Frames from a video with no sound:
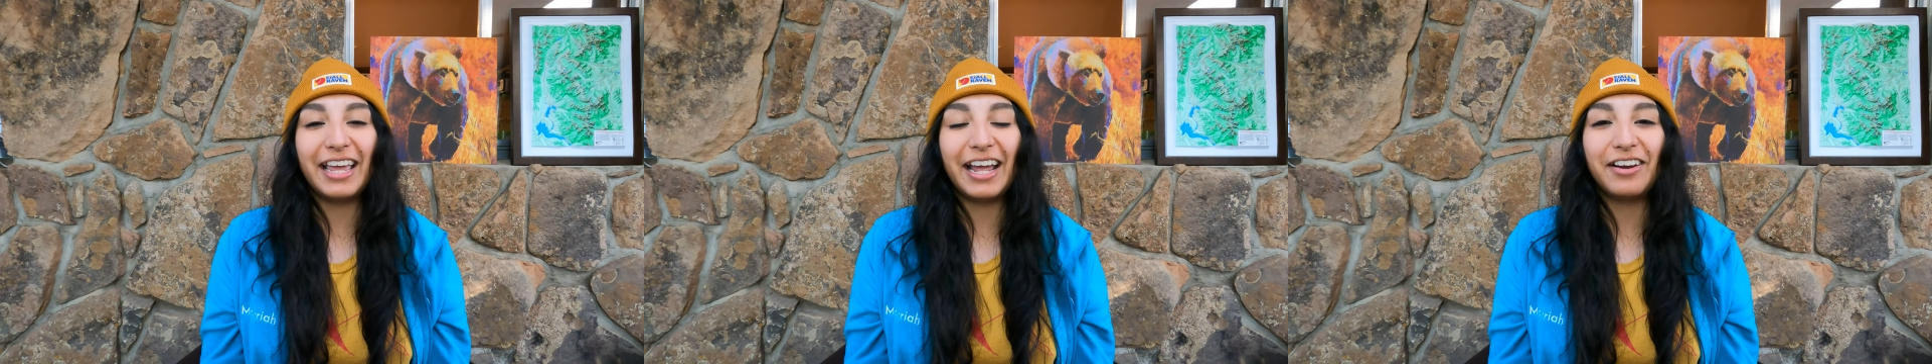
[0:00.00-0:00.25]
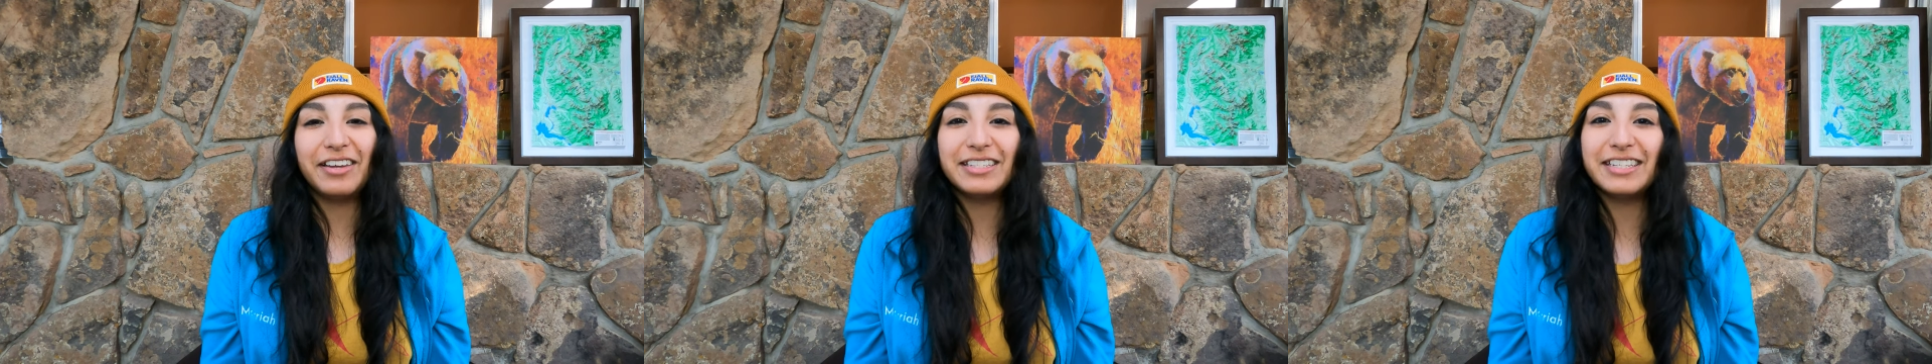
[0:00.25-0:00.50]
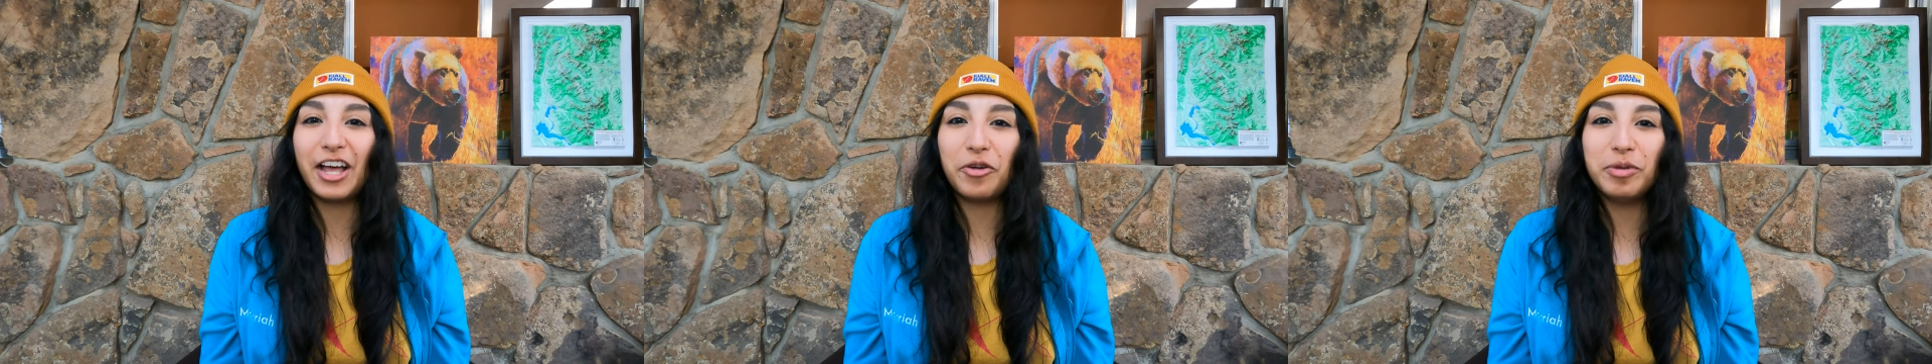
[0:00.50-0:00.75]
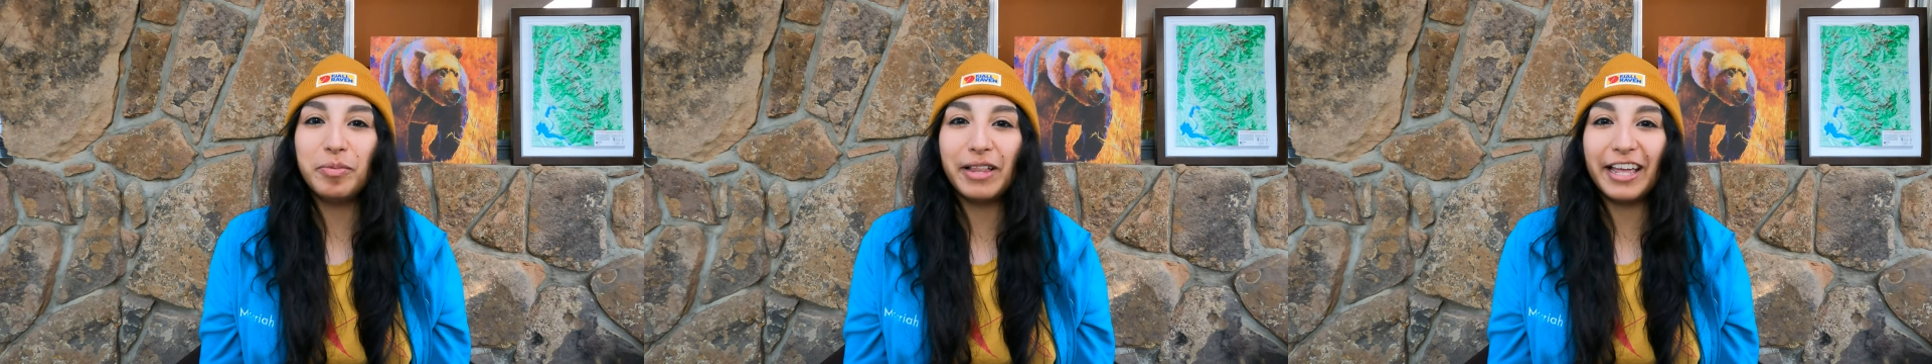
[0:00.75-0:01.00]
the area to
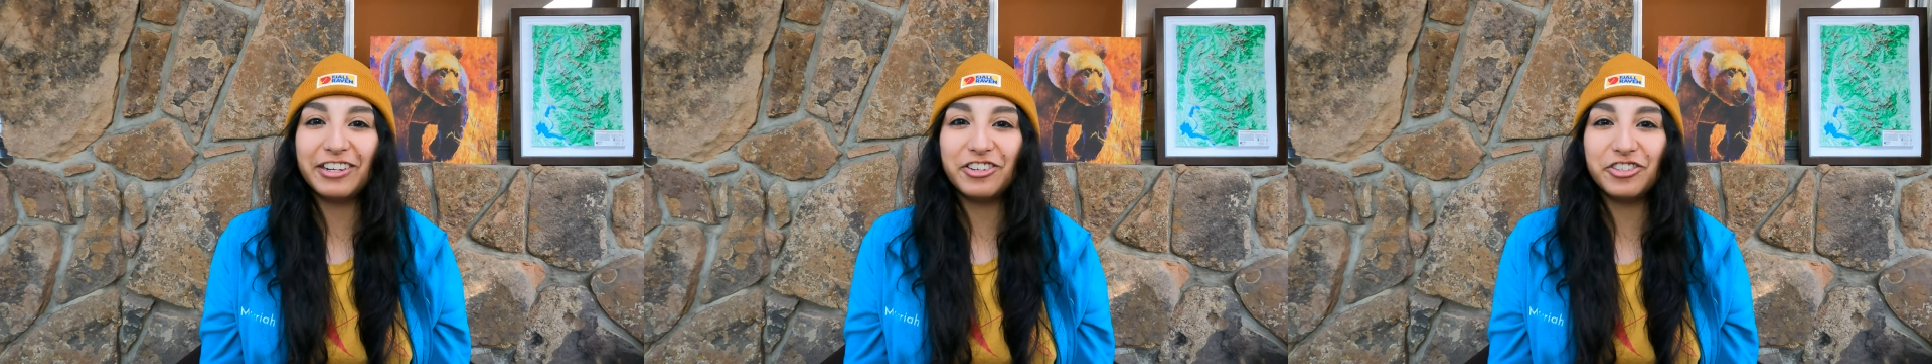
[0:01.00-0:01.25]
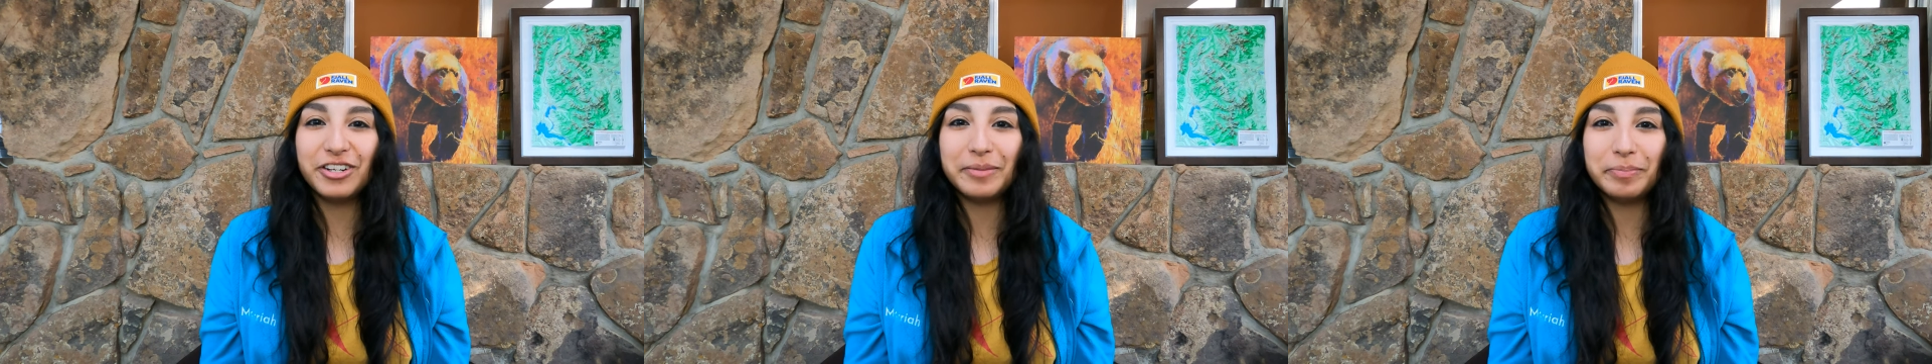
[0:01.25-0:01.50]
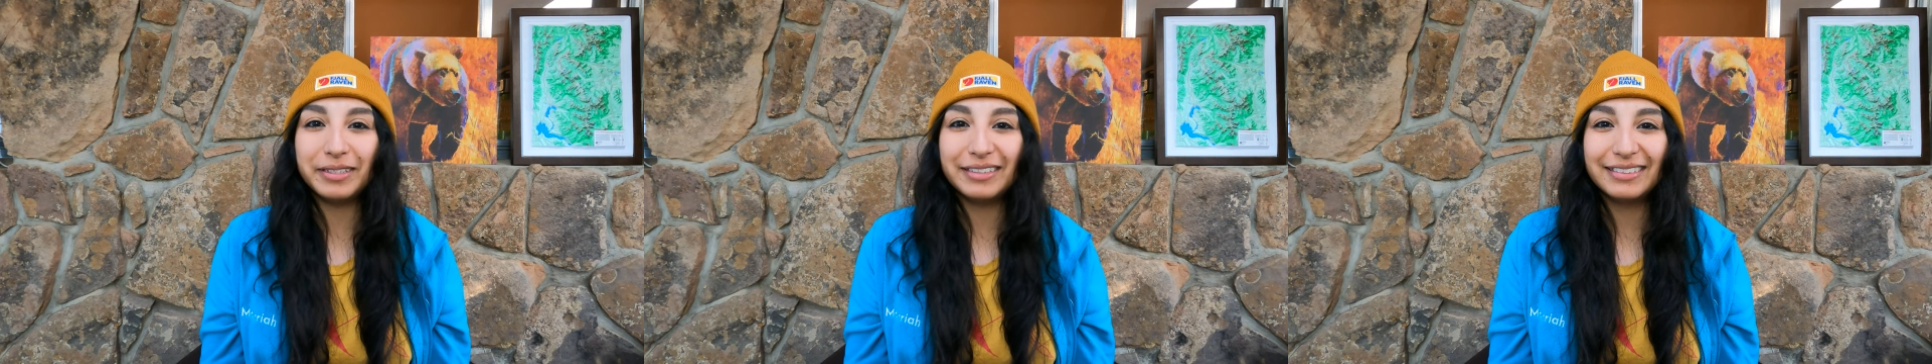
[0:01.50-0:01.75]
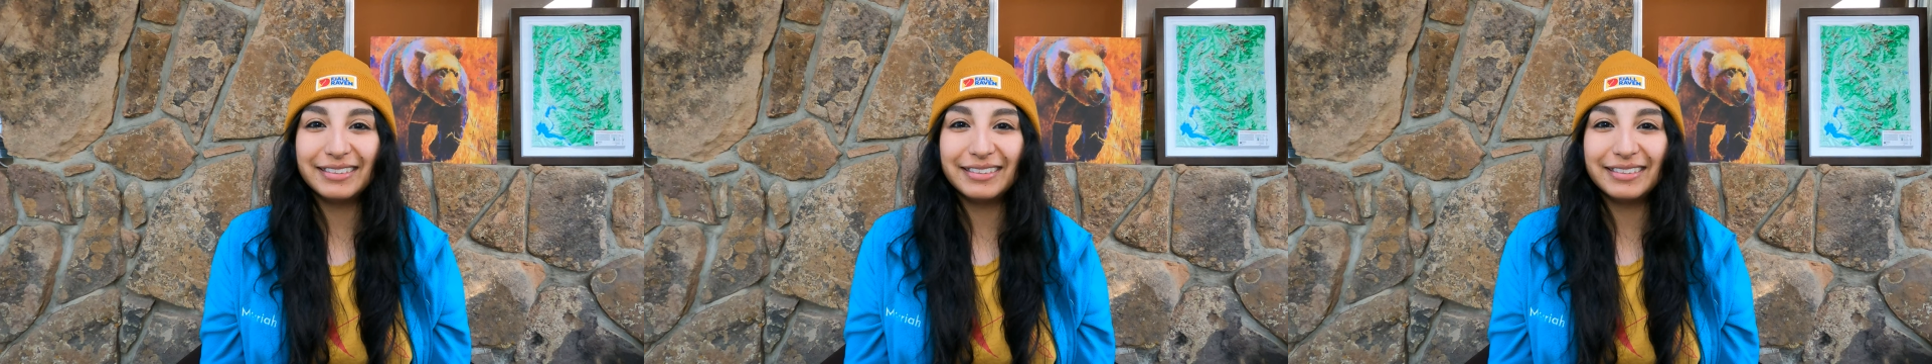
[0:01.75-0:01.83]
help you plan your trip.